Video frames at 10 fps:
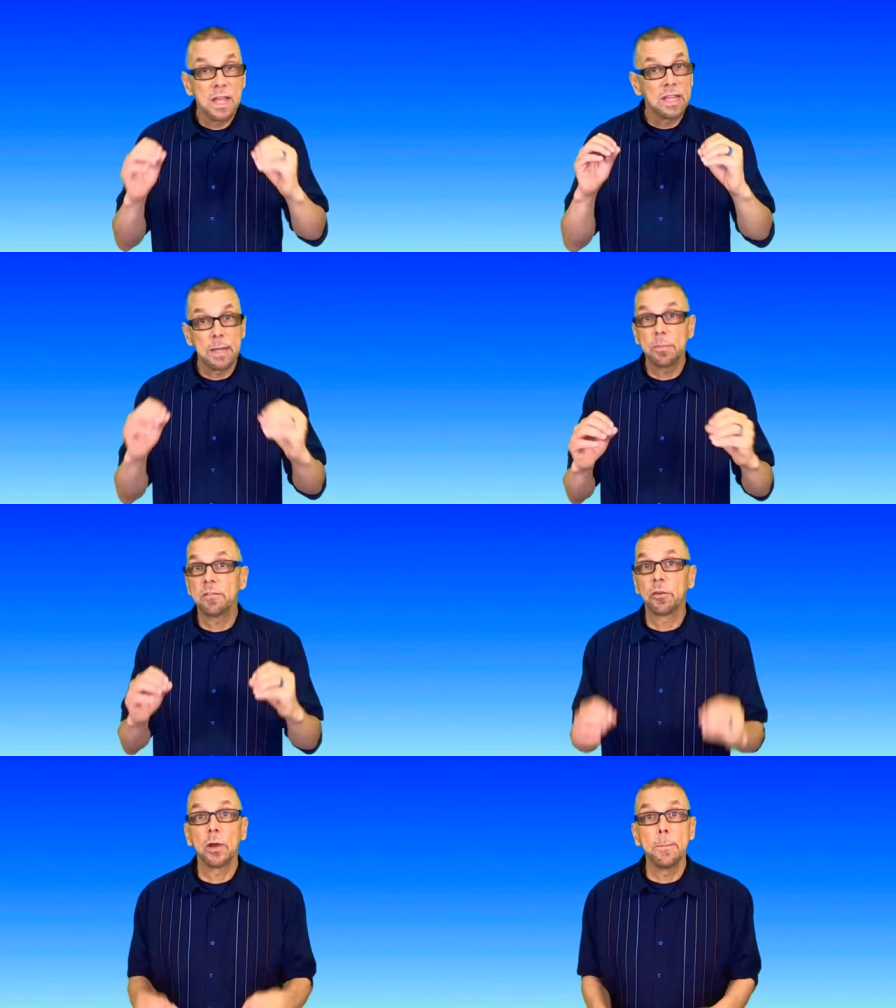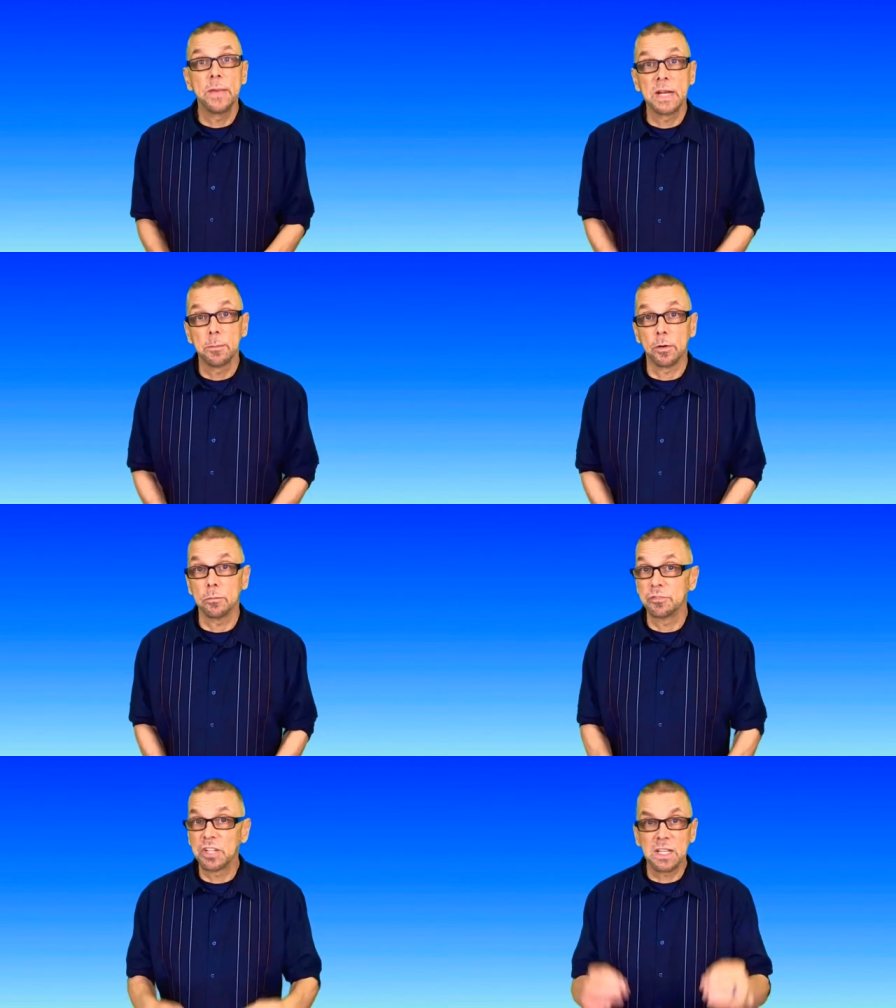keep it very minimal,
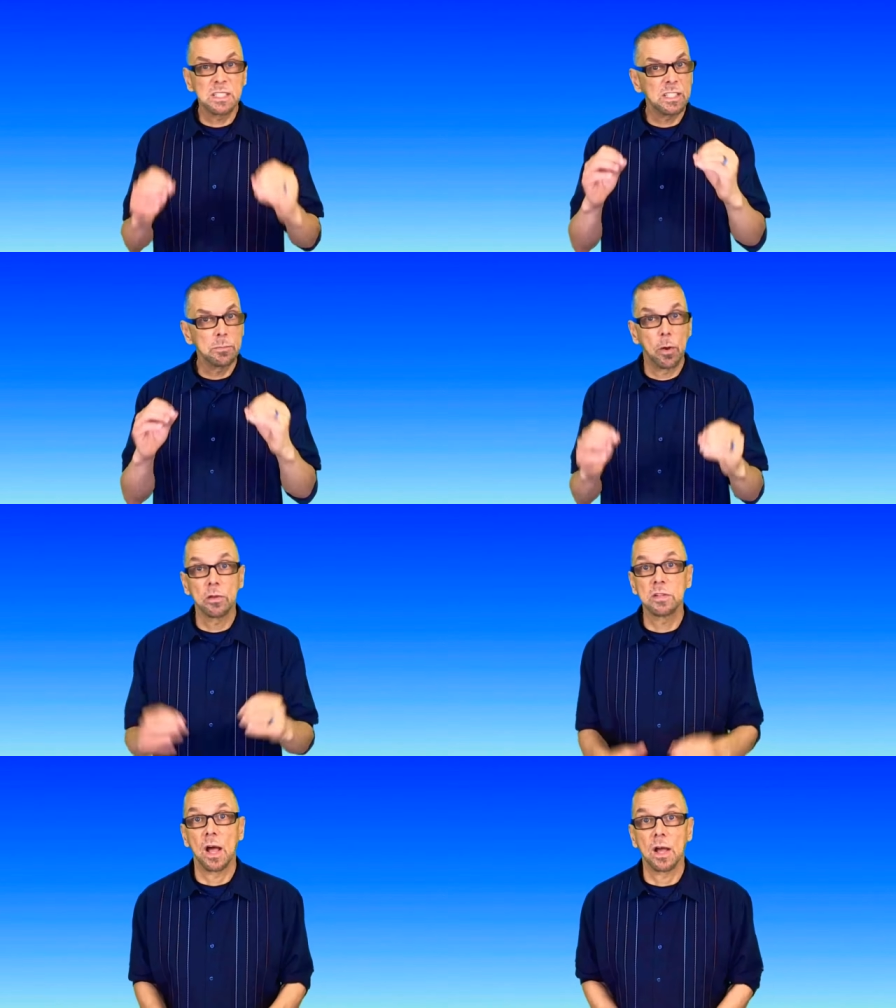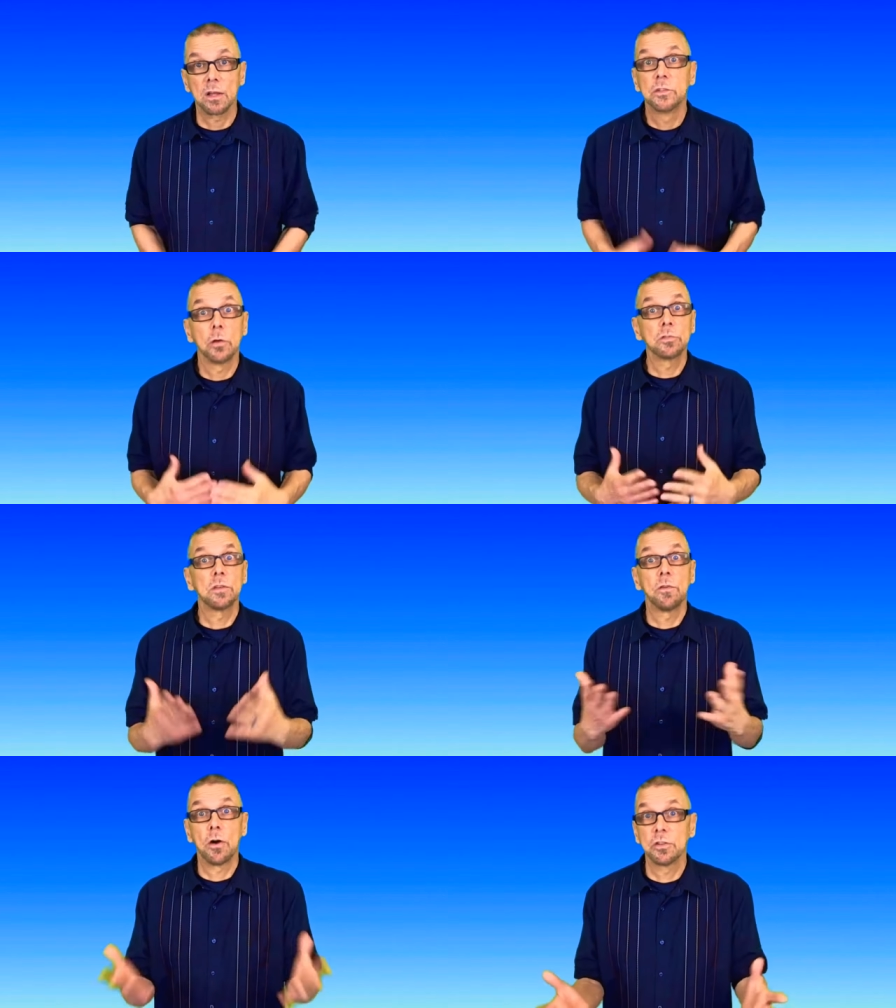just small talk. Don't
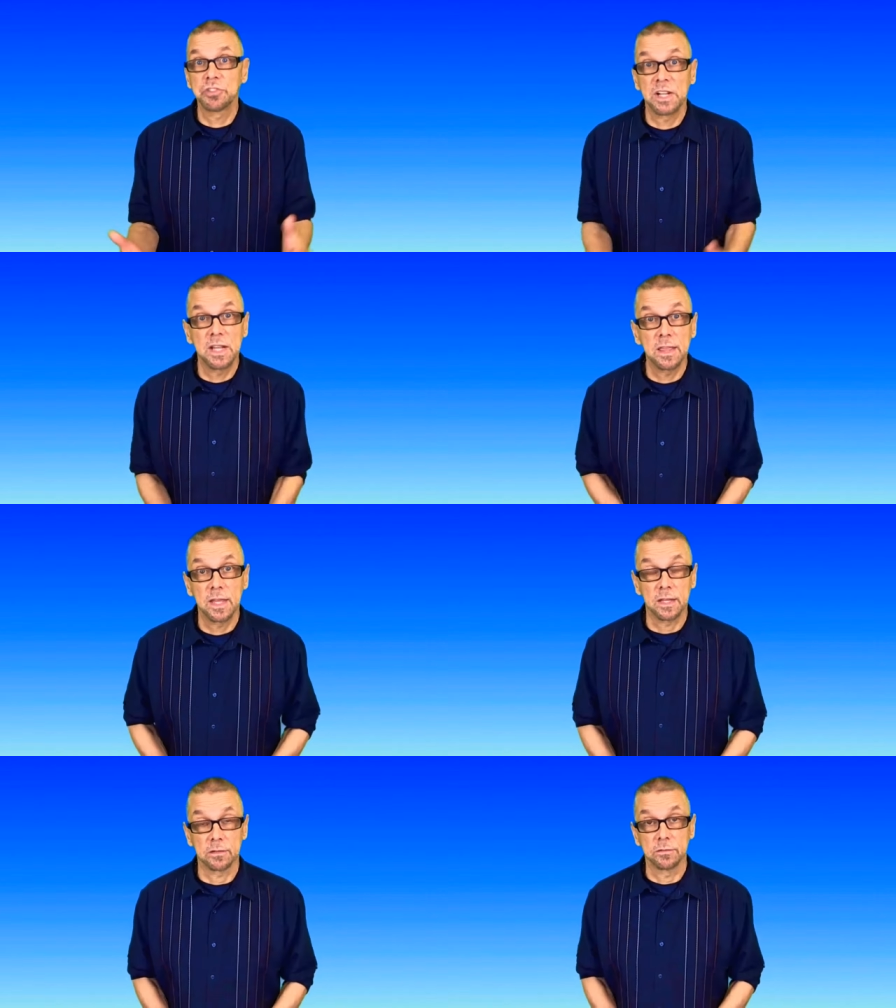divulge anything.